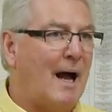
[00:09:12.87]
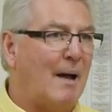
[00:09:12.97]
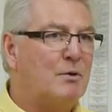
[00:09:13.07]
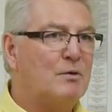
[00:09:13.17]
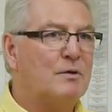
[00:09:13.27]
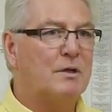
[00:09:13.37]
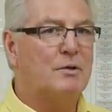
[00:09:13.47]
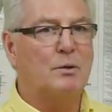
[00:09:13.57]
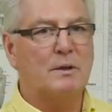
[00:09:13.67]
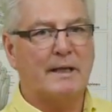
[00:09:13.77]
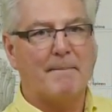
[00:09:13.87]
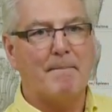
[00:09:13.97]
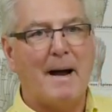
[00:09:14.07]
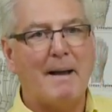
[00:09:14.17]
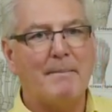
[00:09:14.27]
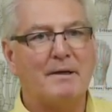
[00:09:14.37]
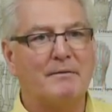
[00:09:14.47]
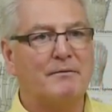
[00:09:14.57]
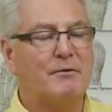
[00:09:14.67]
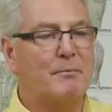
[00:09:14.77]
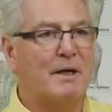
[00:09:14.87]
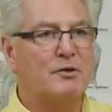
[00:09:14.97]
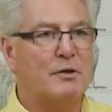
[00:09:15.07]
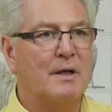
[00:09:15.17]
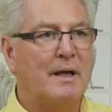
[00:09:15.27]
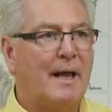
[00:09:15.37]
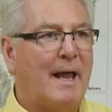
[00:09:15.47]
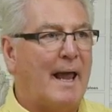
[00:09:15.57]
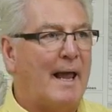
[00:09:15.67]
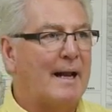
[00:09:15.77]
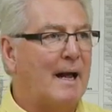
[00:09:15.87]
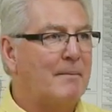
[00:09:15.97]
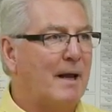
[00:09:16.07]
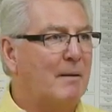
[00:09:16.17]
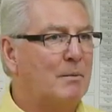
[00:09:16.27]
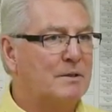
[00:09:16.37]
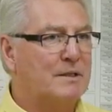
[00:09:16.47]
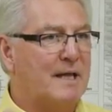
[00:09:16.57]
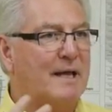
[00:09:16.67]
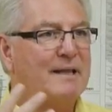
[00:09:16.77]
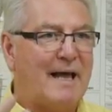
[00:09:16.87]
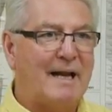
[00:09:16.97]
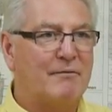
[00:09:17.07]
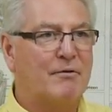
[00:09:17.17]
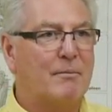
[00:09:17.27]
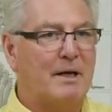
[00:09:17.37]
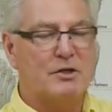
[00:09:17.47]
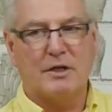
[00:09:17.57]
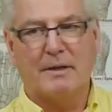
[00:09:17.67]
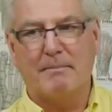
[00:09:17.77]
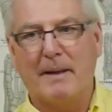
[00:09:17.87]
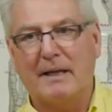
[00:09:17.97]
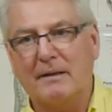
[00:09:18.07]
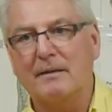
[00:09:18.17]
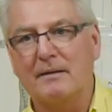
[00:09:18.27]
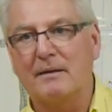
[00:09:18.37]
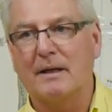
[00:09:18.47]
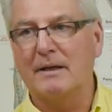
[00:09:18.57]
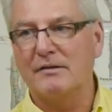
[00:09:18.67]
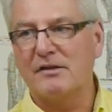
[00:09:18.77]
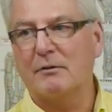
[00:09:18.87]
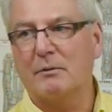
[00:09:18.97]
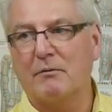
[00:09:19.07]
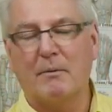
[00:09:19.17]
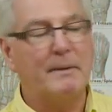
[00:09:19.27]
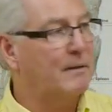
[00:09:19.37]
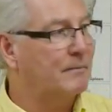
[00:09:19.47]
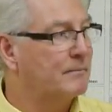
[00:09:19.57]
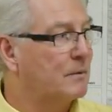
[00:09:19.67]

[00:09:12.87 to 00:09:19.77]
I'm using the tool to get my bit of information, and I'm able to take that information and make an assessment from there.